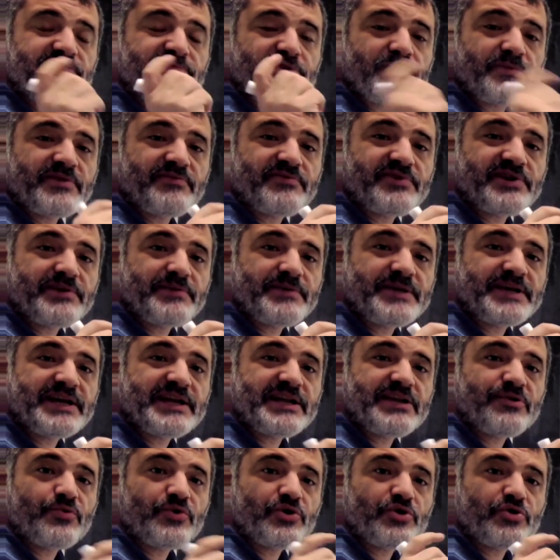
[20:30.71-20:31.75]
from the very
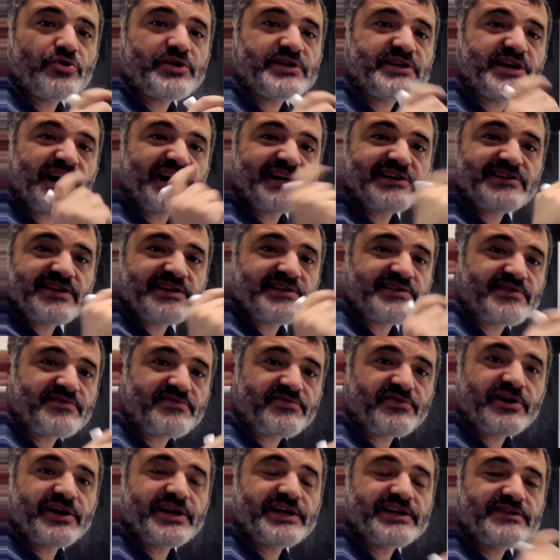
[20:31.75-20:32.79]
beginning, we already
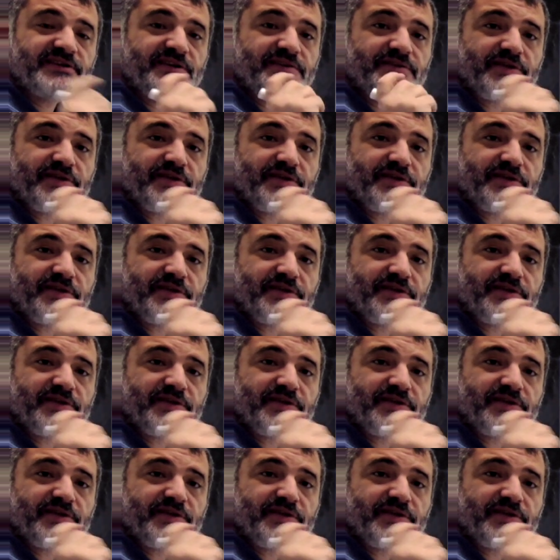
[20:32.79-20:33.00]
identified